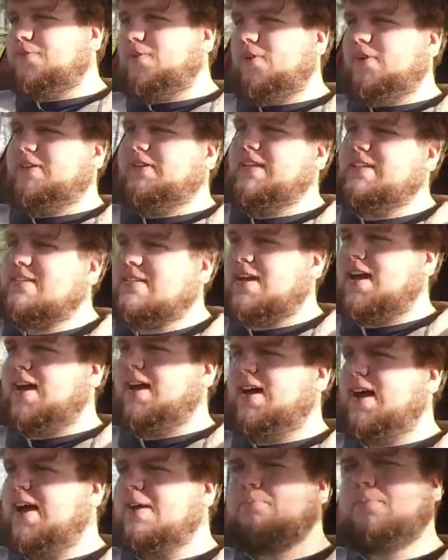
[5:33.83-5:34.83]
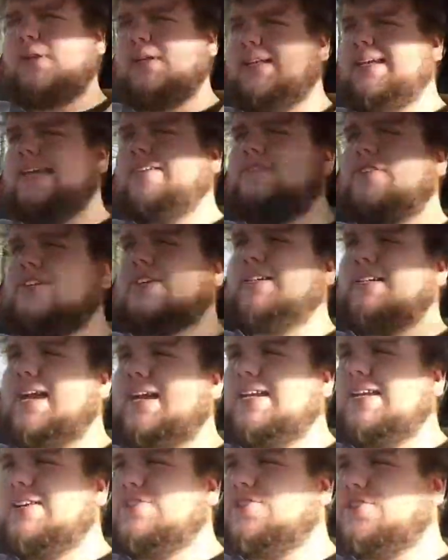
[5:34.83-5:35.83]
floor in this car. I believe you can
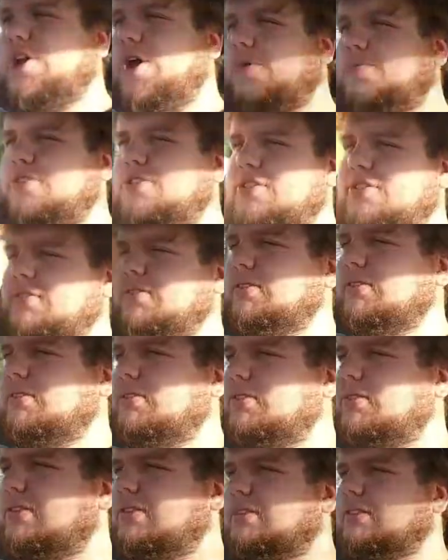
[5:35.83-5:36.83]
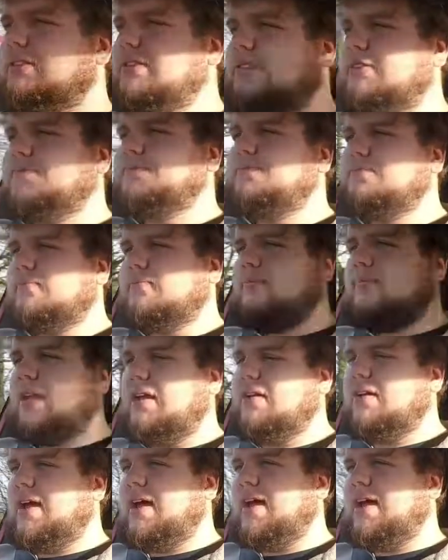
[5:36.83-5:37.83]
get it as an option.
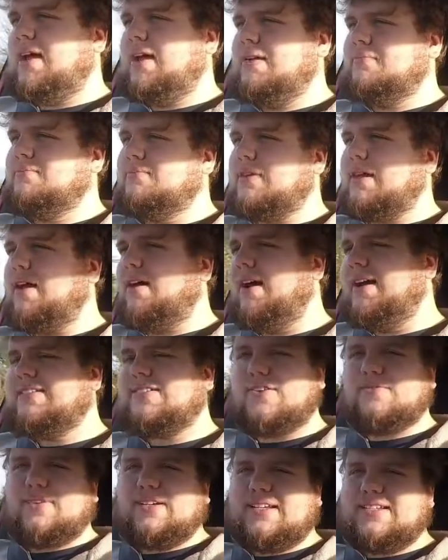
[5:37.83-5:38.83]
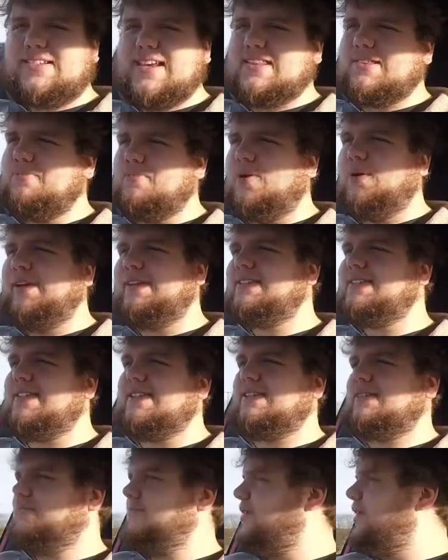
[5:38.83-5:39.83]
I don't really see the point
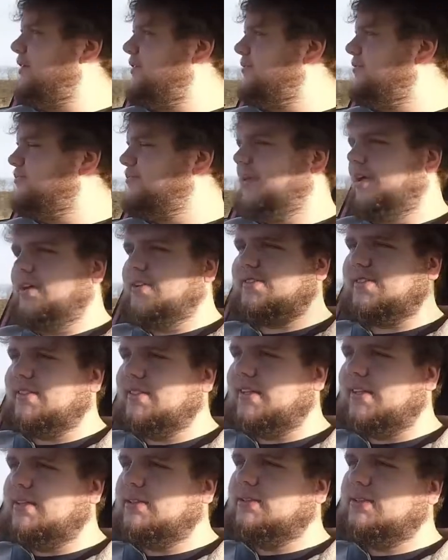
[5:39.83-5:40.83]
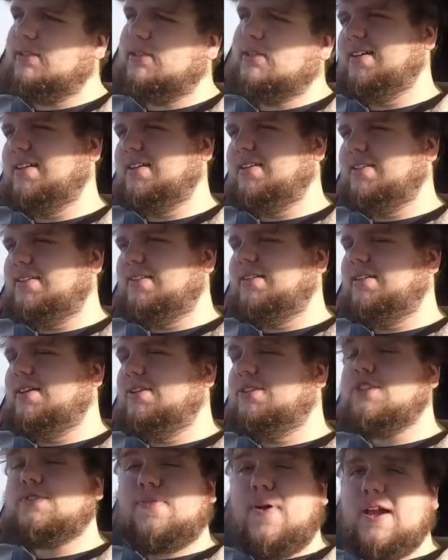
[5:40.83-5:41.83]
in them though, personally.
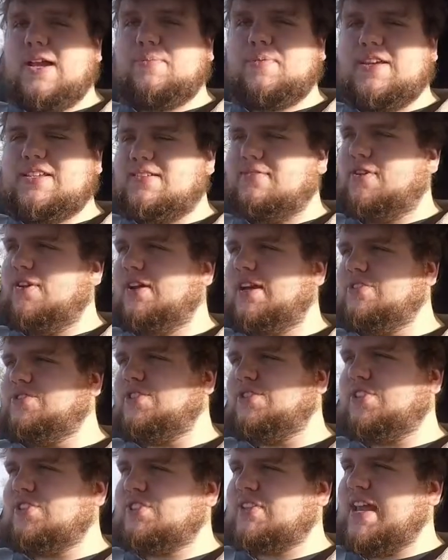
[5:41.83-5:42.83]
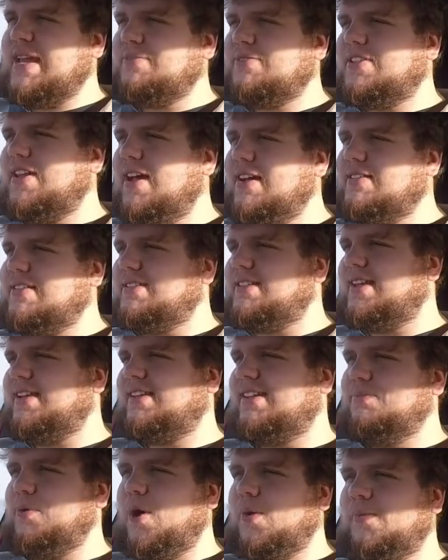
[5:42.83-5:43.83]
Just find a piece of luggage that's the same size as
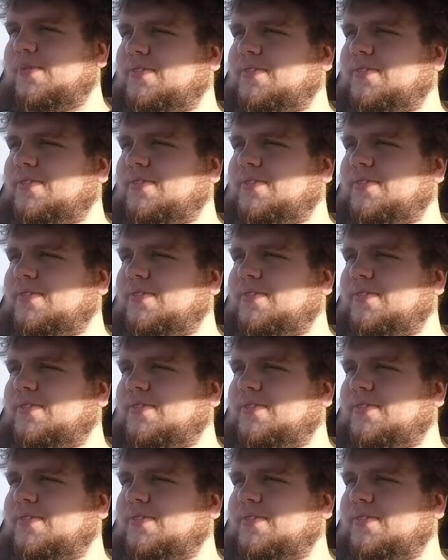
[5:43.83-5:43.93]
like the bottom